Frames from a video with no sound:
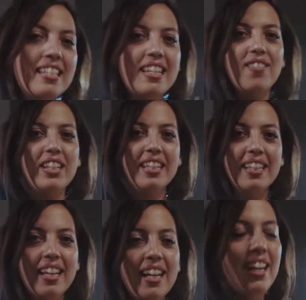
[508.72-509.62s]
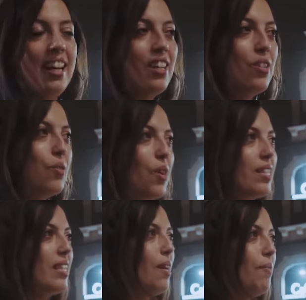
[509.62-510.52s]
in the evening you
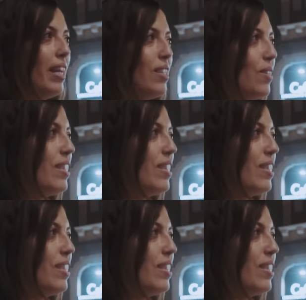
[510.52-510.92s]
cross them and you